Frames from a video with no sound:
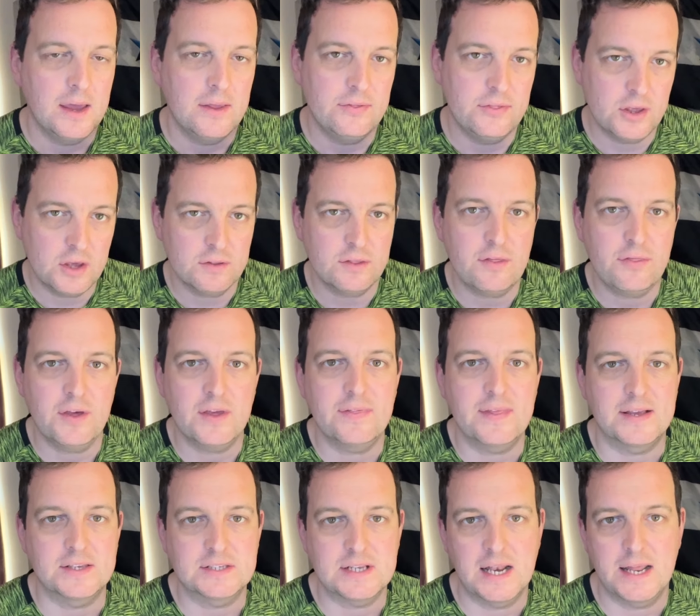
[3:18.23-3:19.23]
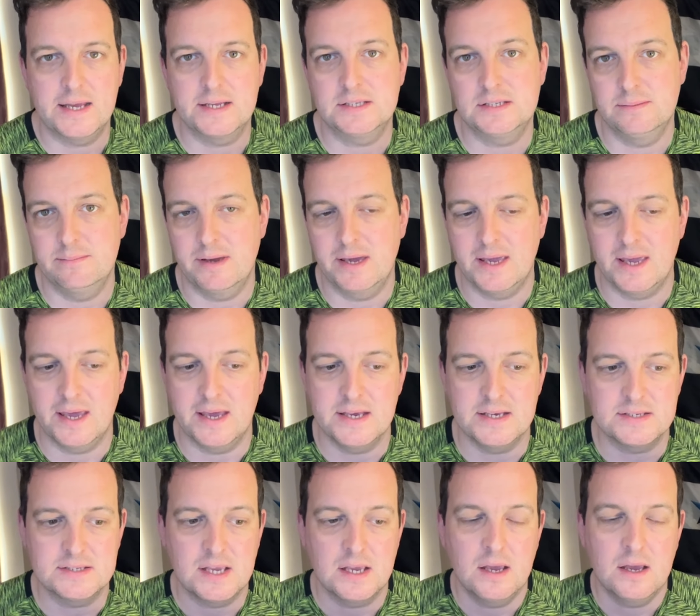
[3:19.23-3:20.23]
The other thing that's clear to me
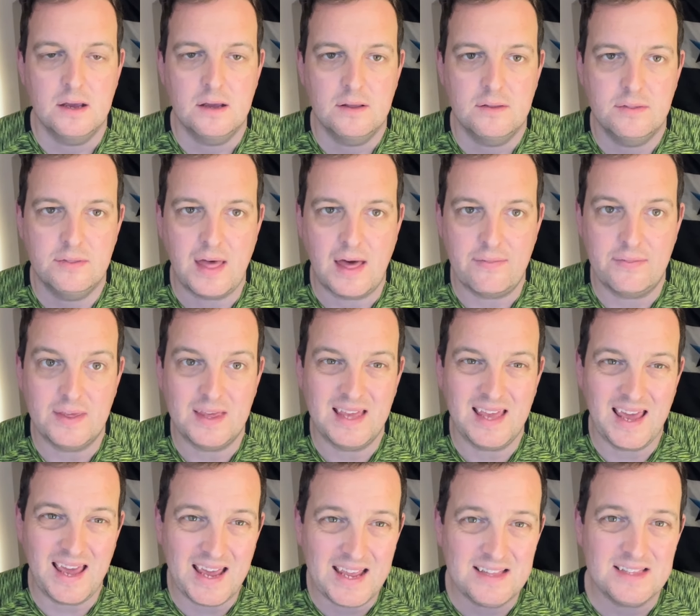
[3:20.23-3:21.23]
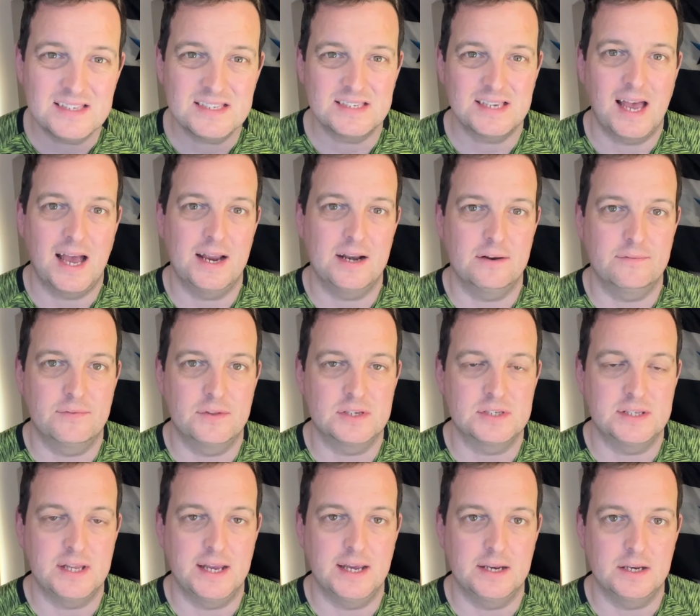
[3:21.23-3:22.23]
is that the inside of the
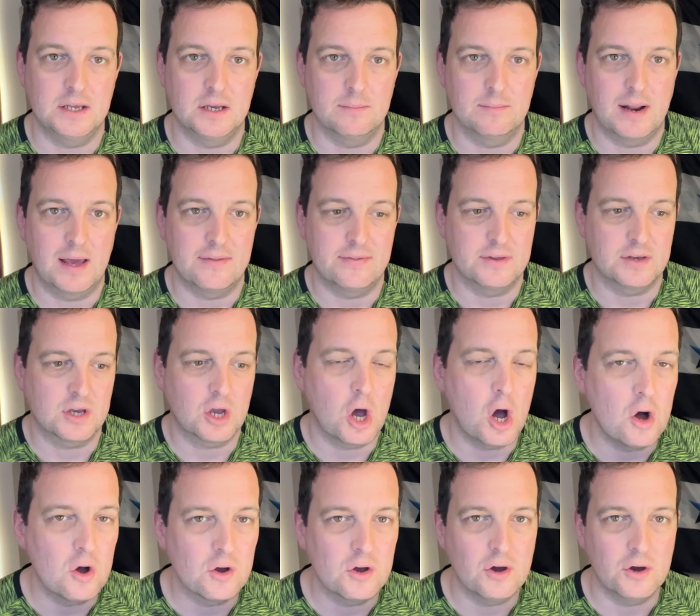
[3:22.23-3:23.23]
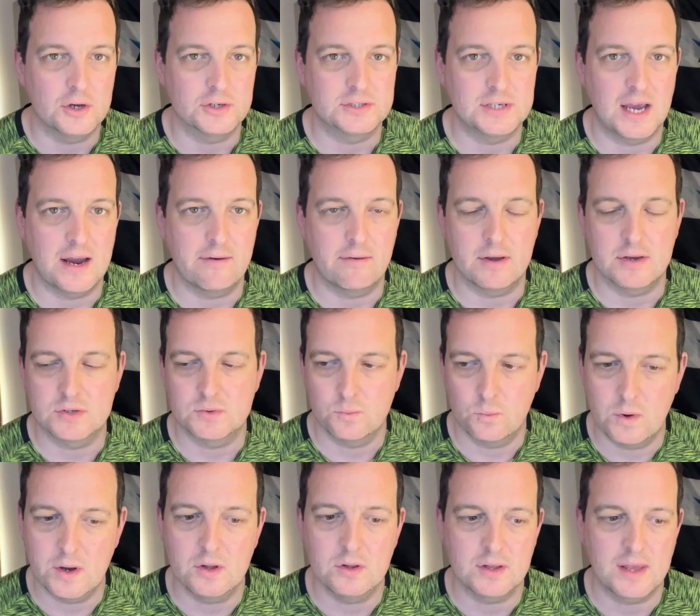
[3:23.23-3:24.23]
stadium, like the concourse areas,
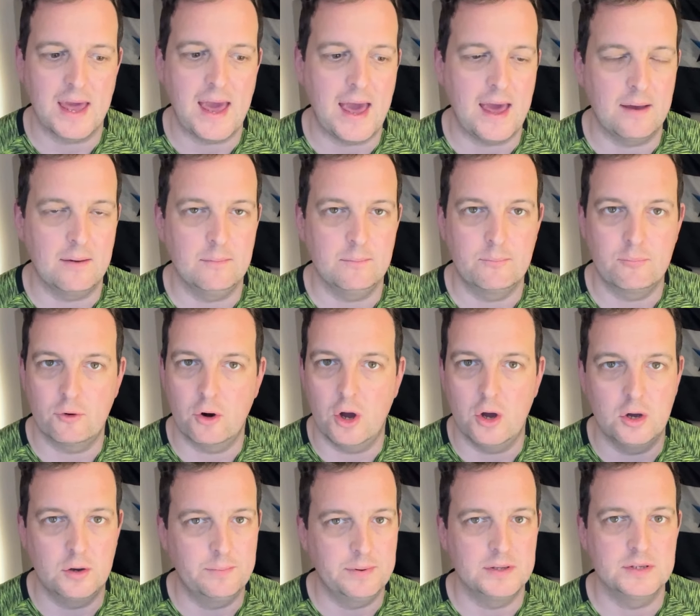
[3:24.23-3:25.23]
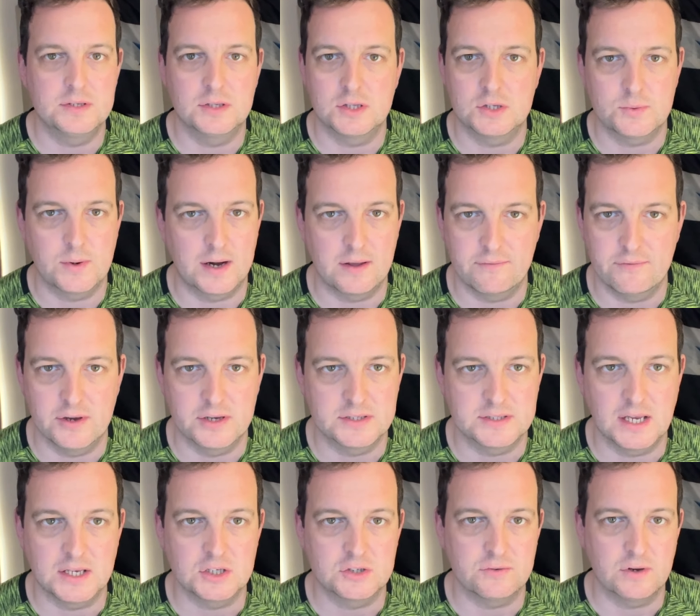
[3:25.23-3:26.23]
will get brought up into the twenty-first
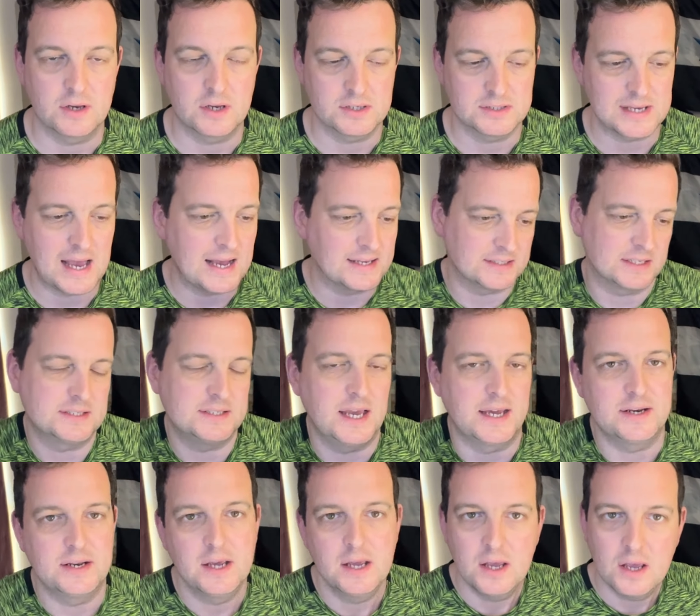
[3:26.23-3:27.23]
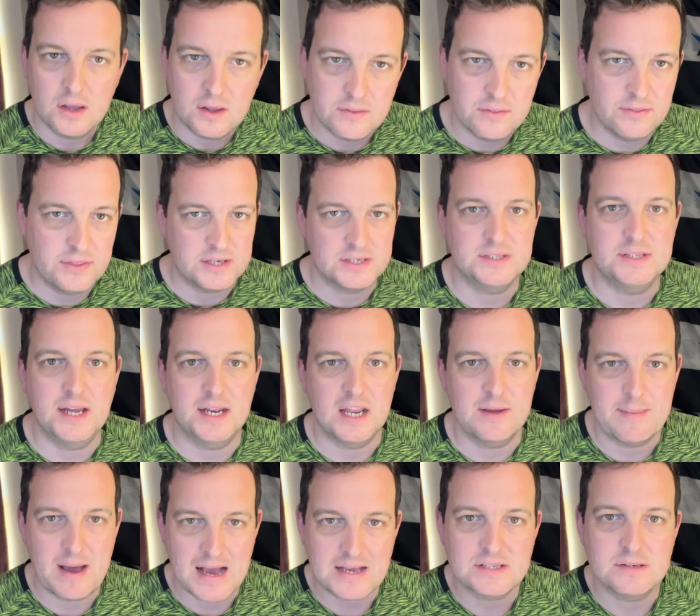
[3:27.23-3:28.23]
century. Because as I said, this stadium
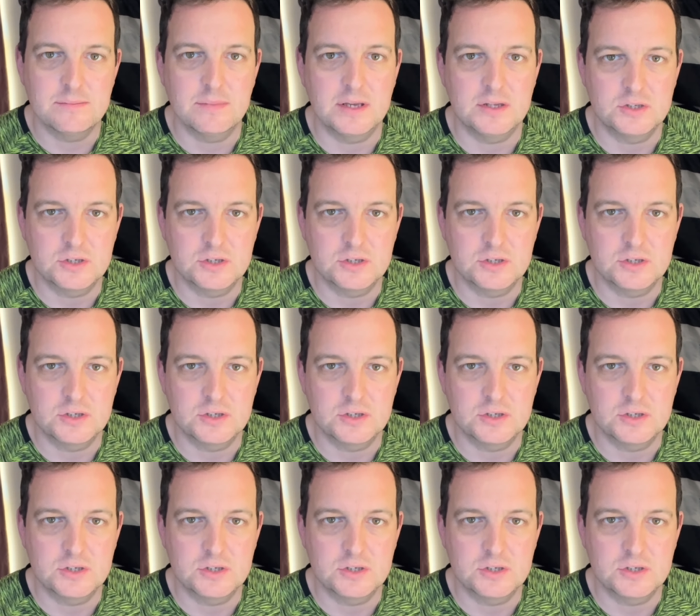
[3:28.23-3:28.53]
hasn't been